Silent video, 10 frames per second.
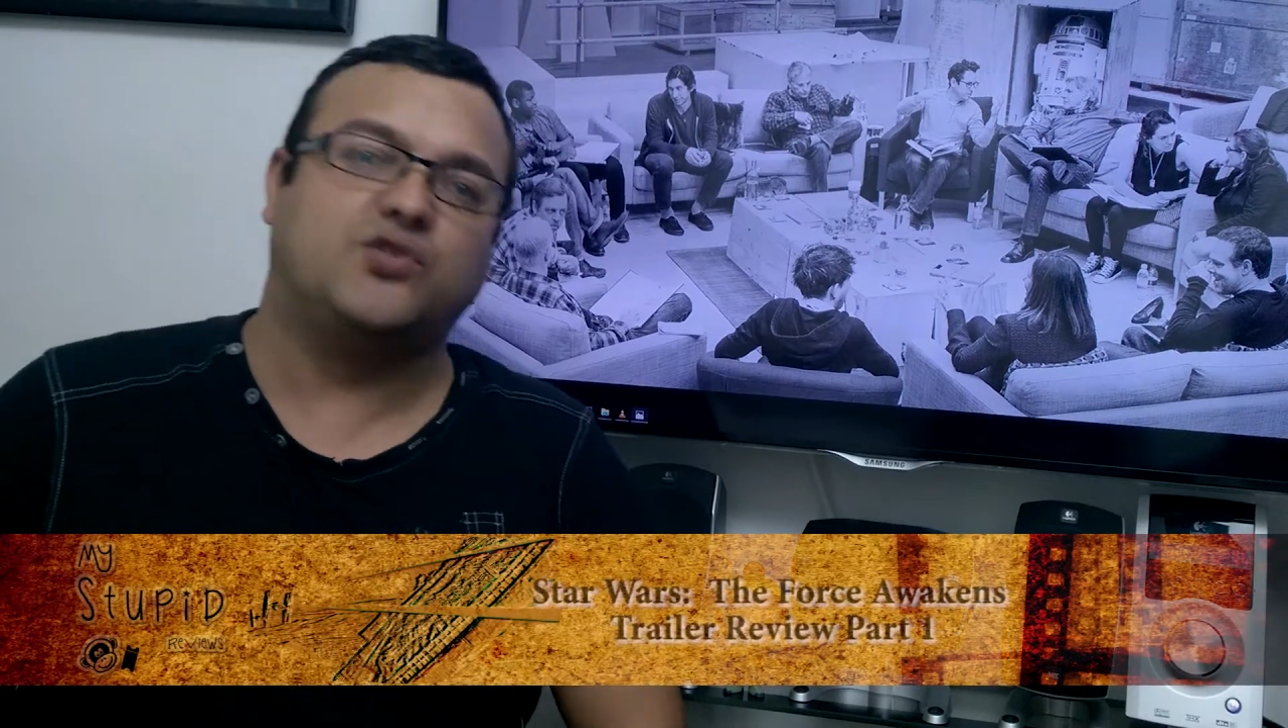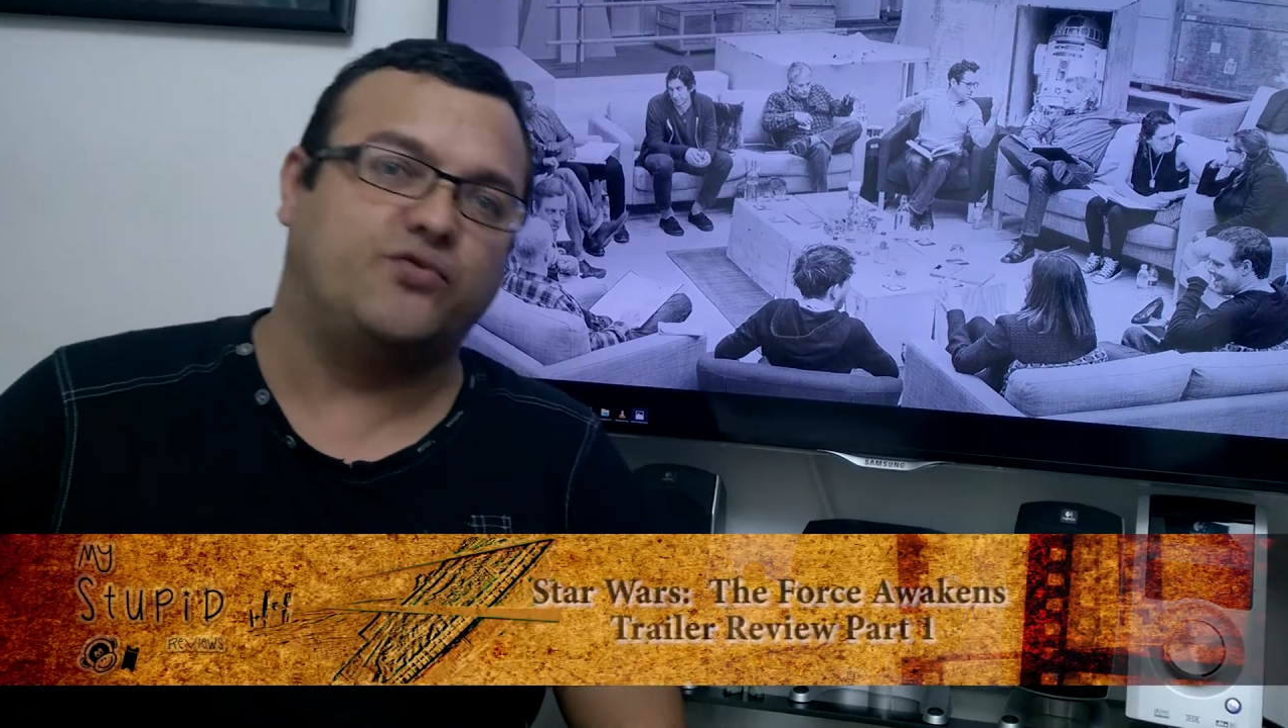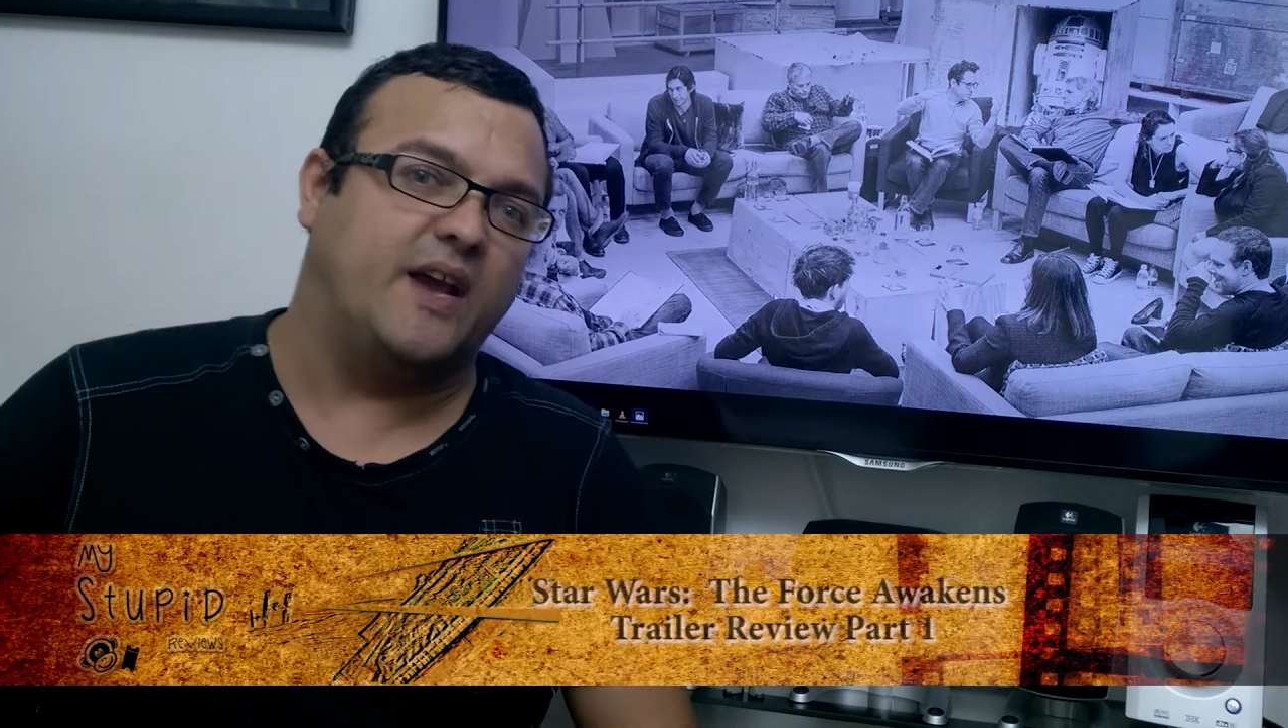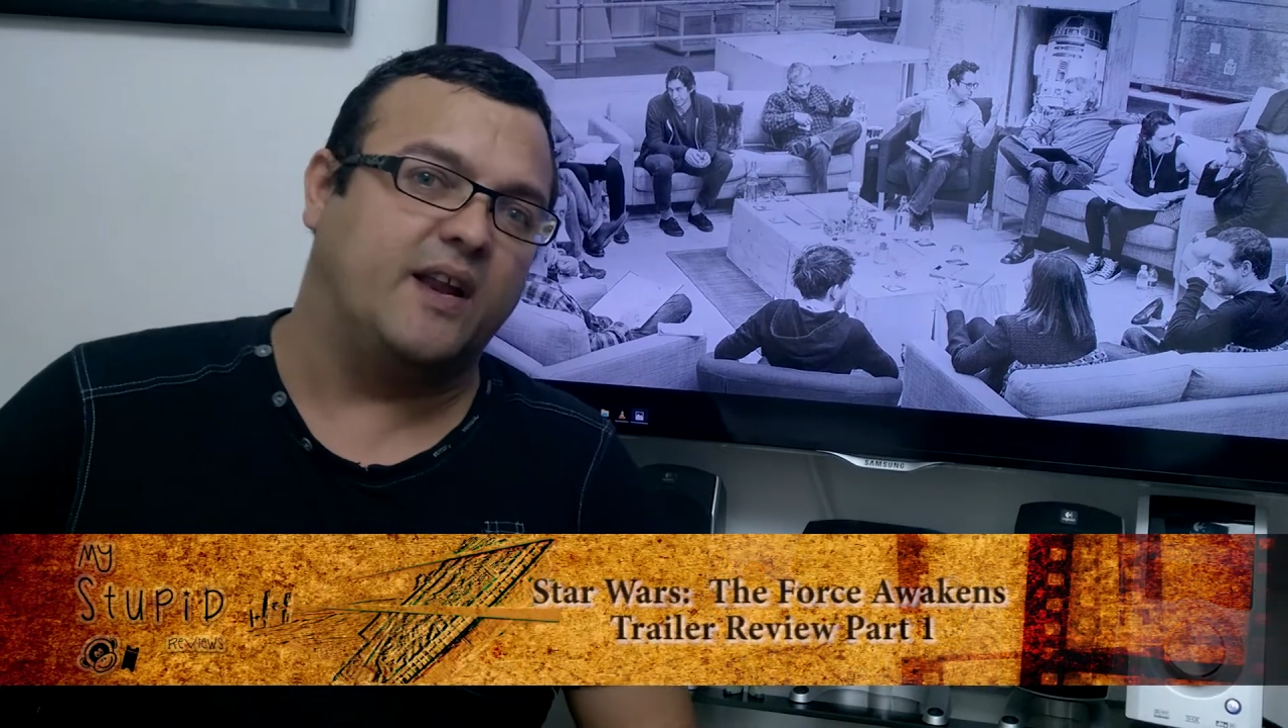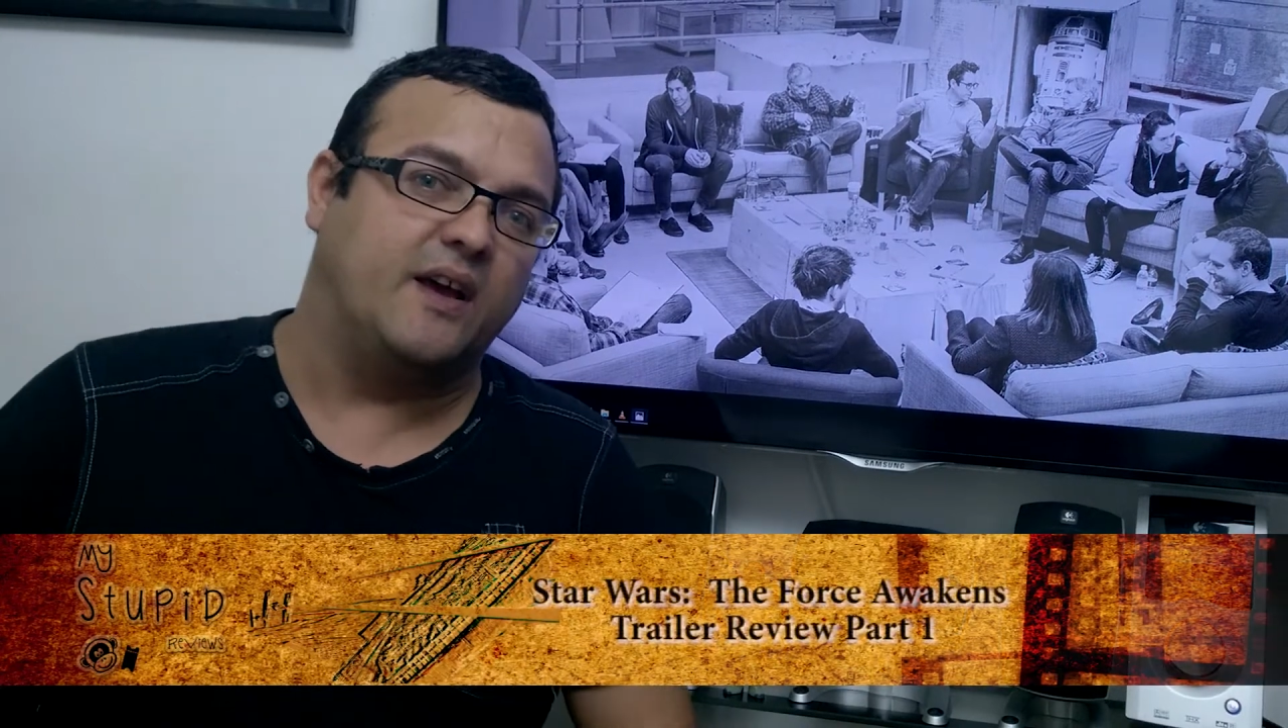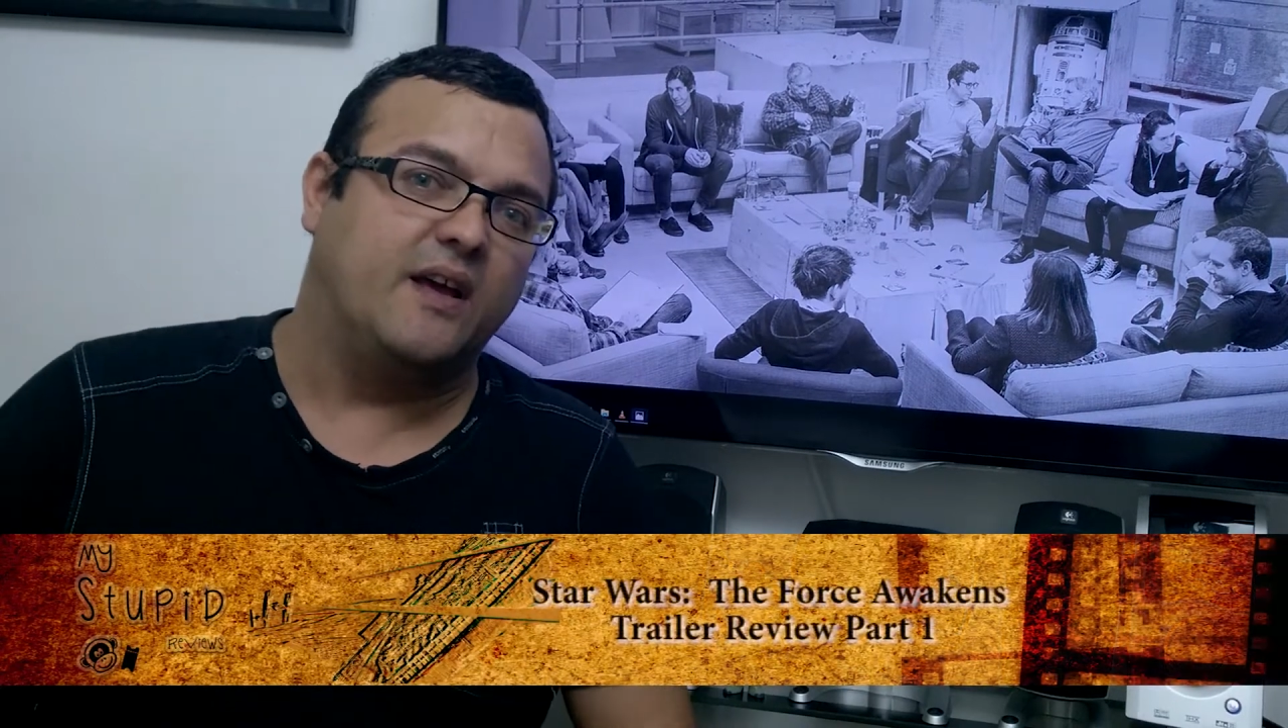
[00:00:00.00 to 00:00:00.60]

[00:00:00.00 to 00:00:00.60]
trailer